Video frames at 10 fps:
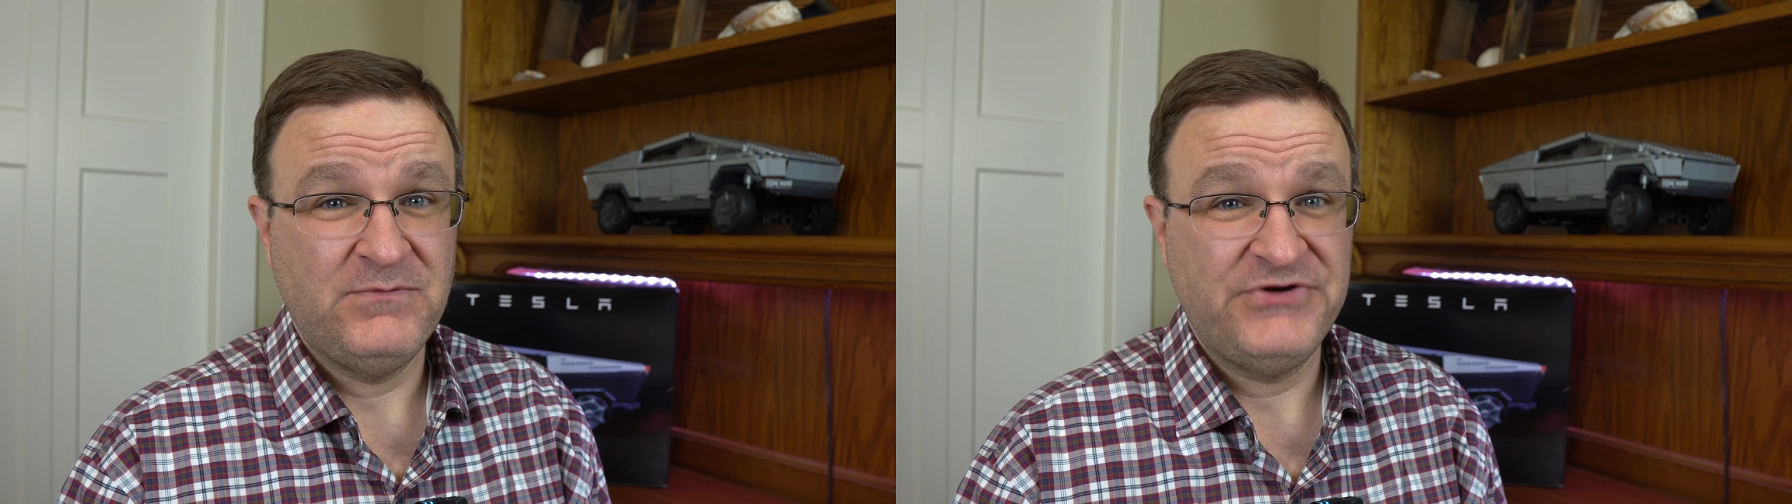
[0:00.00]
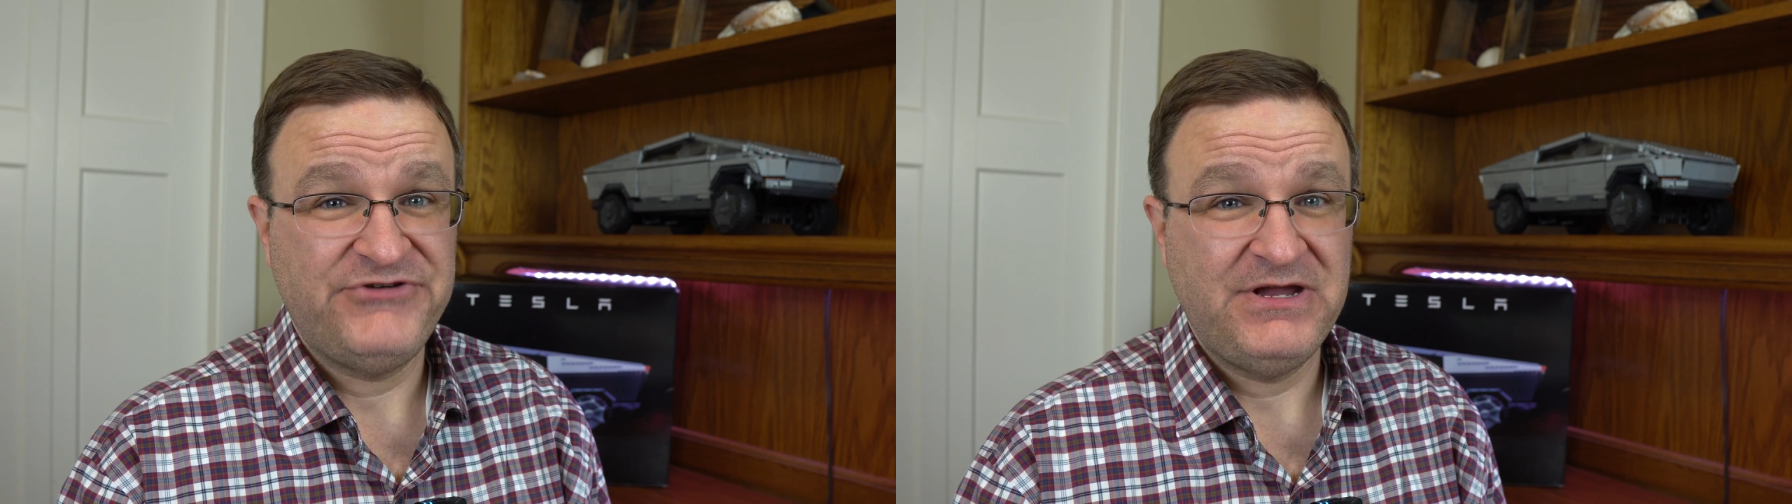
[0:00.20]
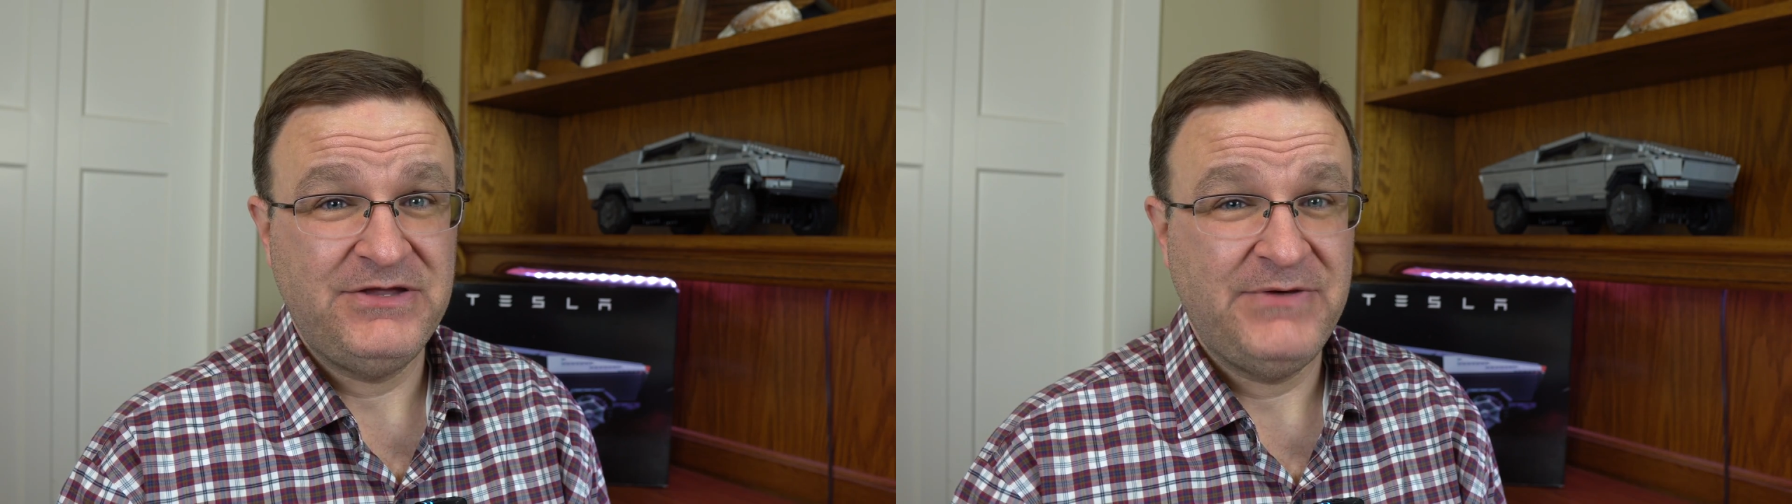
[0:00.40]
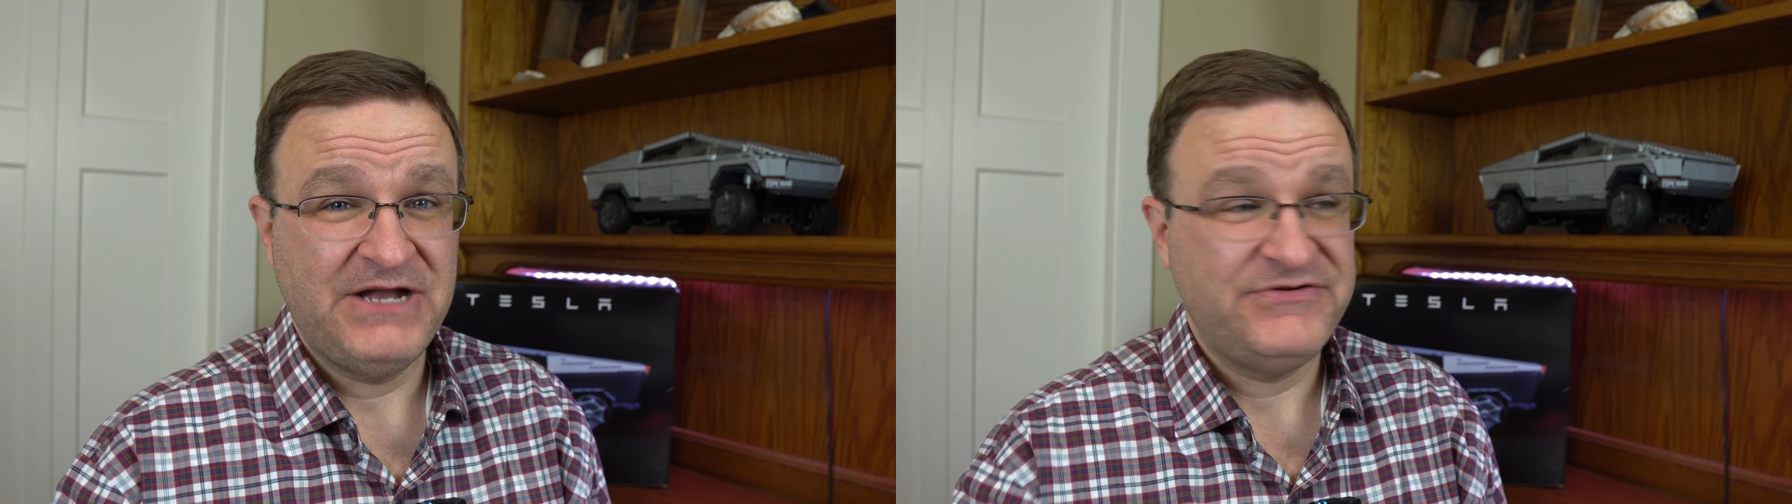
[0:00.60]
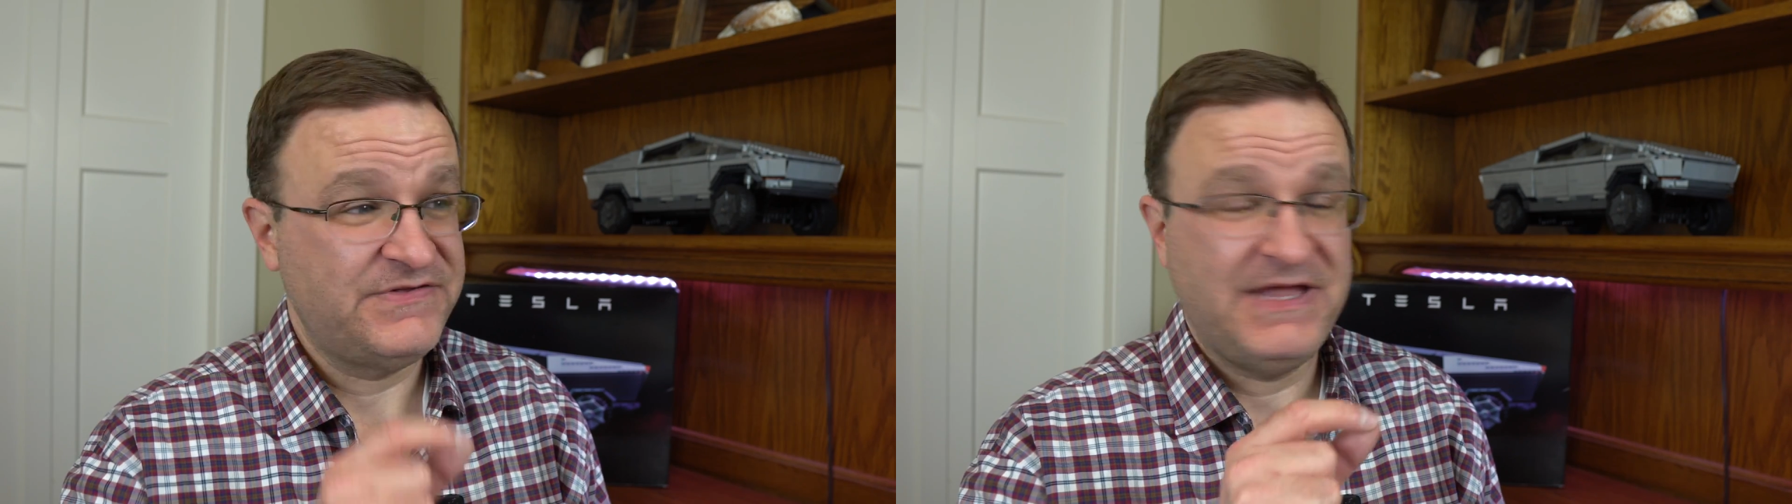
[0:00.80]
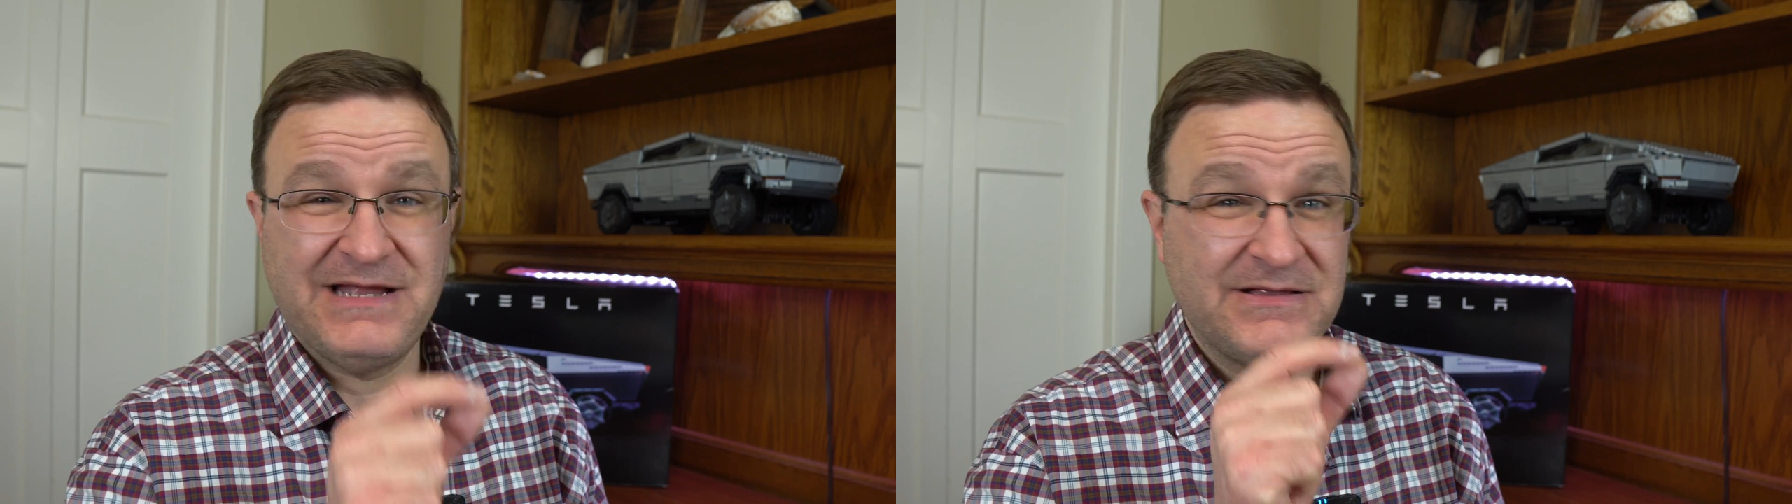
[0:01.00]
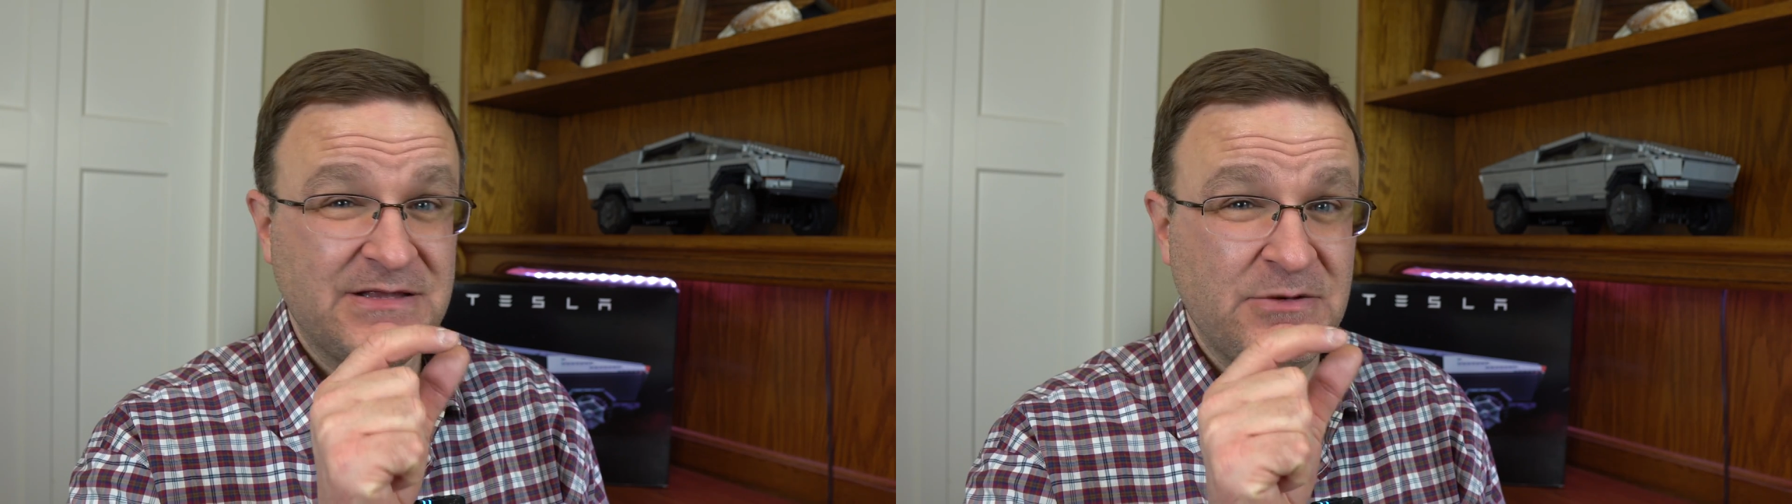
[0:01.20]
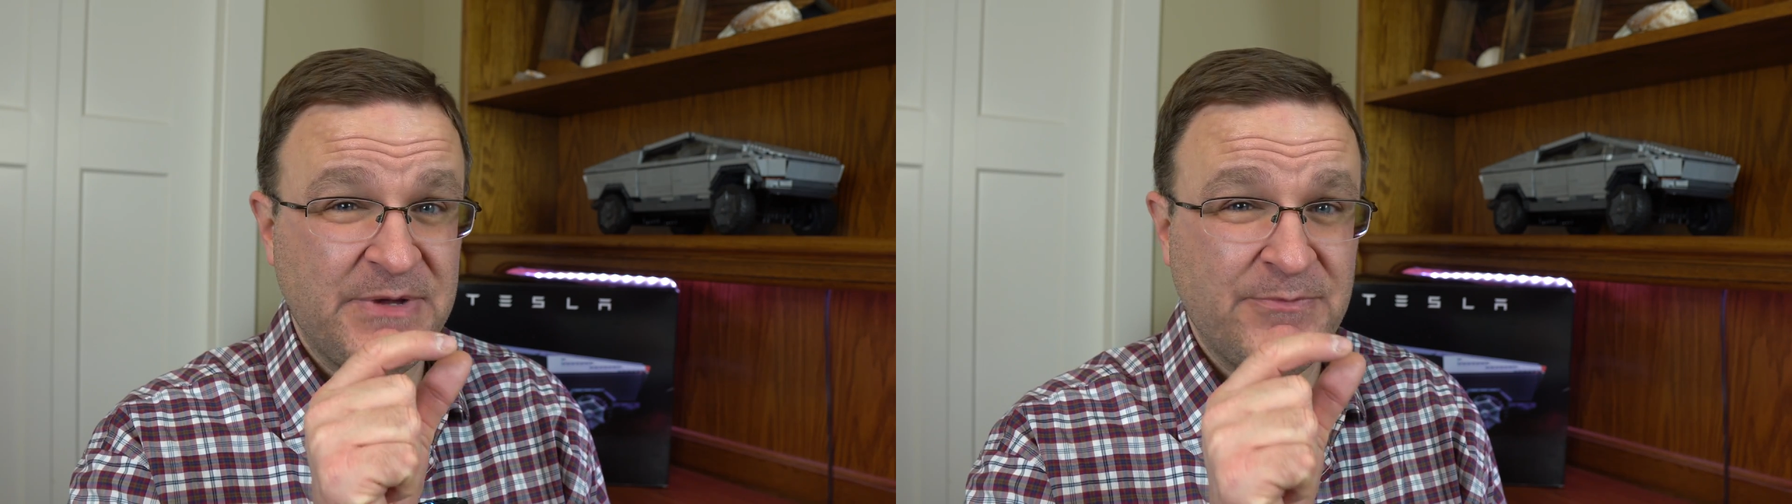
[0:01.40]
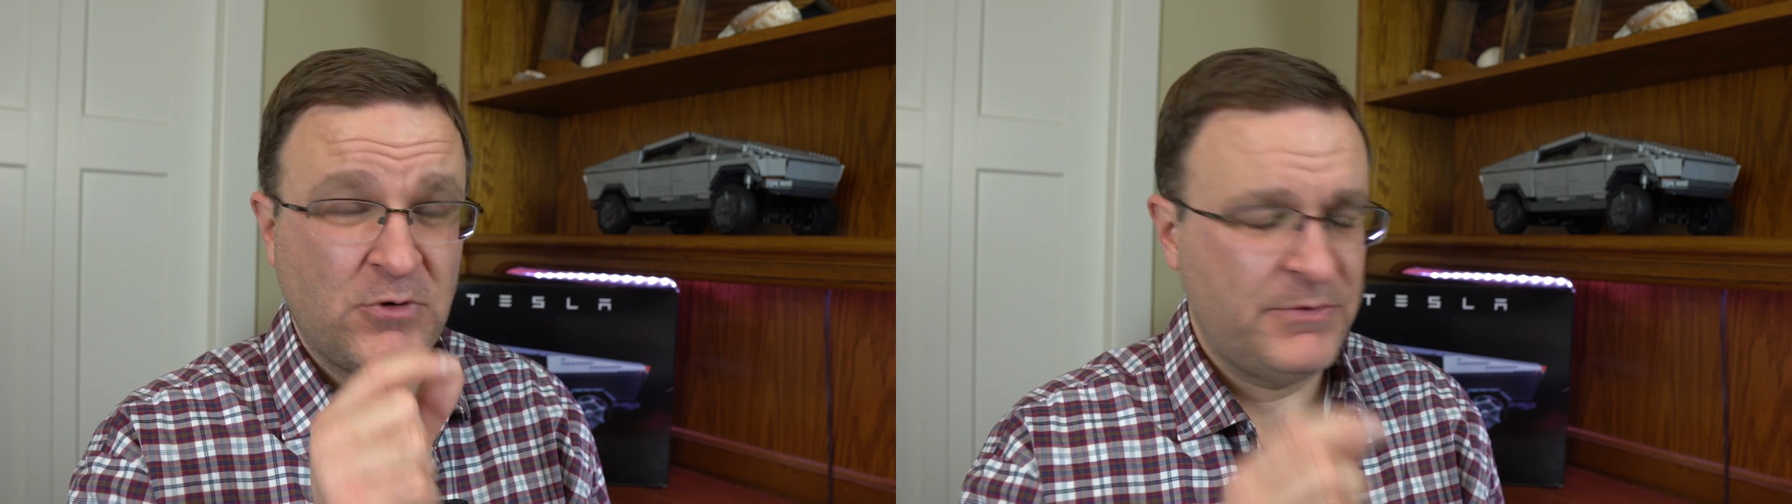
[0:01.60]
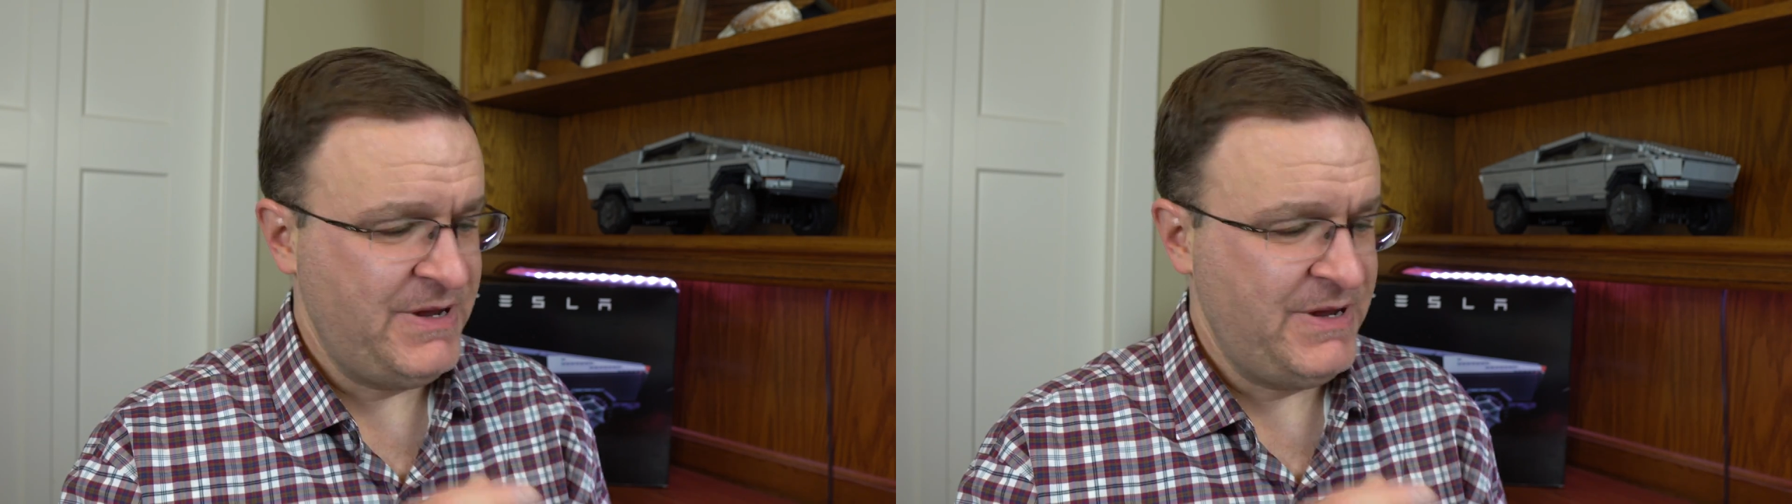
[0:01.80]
wishing you had just that little bit more,